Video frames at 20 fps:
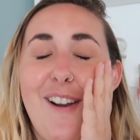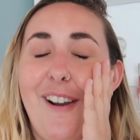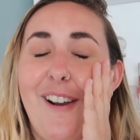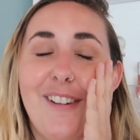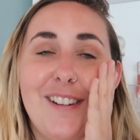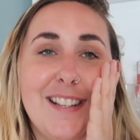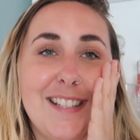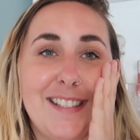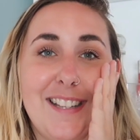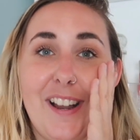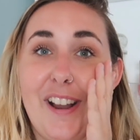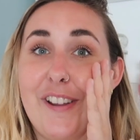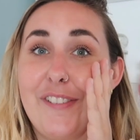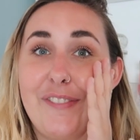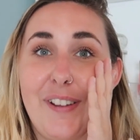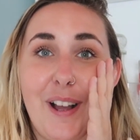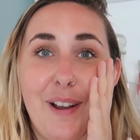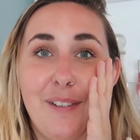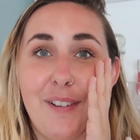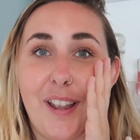honestly, I
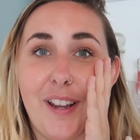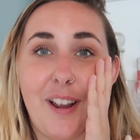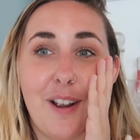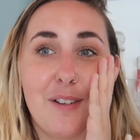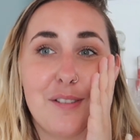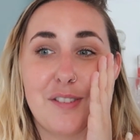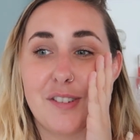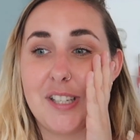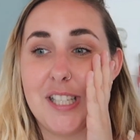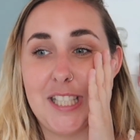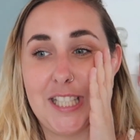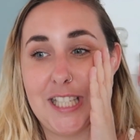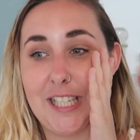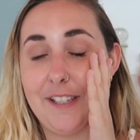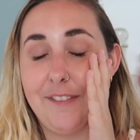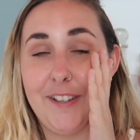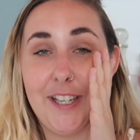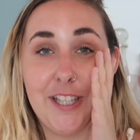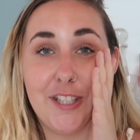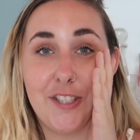felt like I was on a
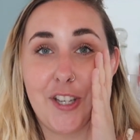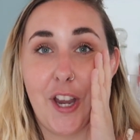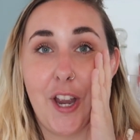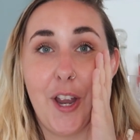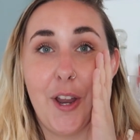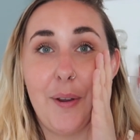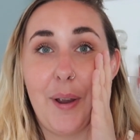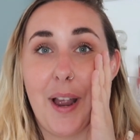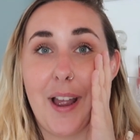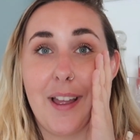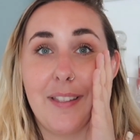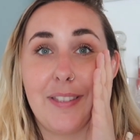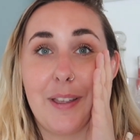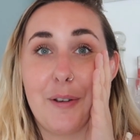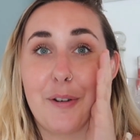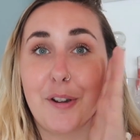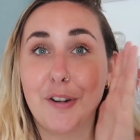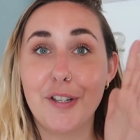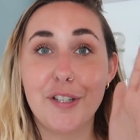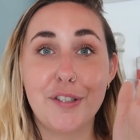TV show and
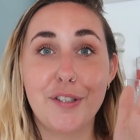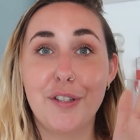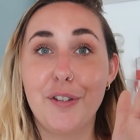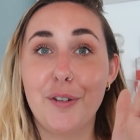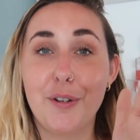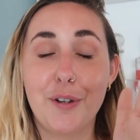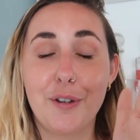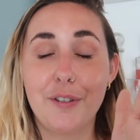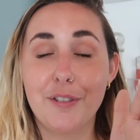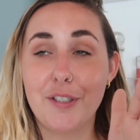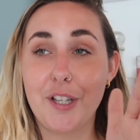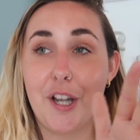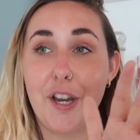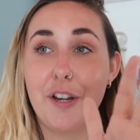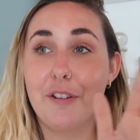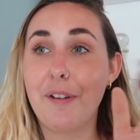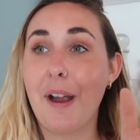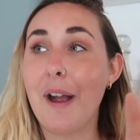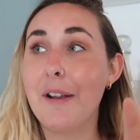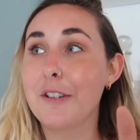they were gonna
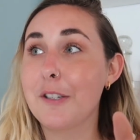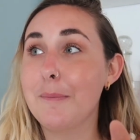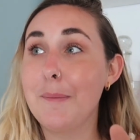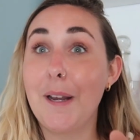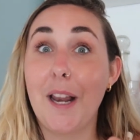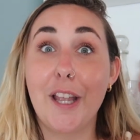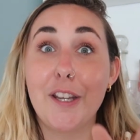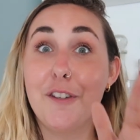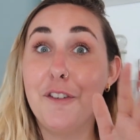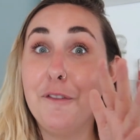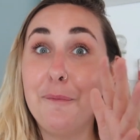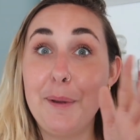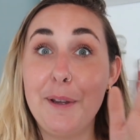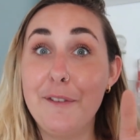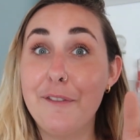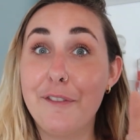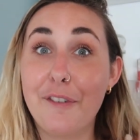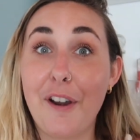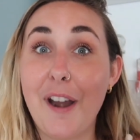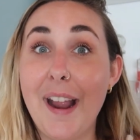turn around and be like, you've
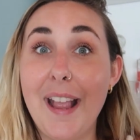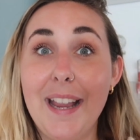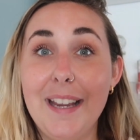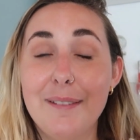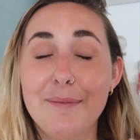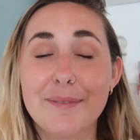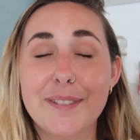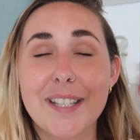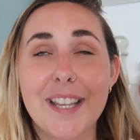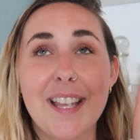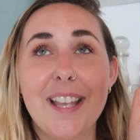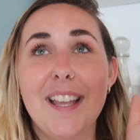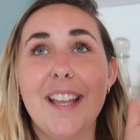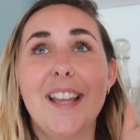been framed.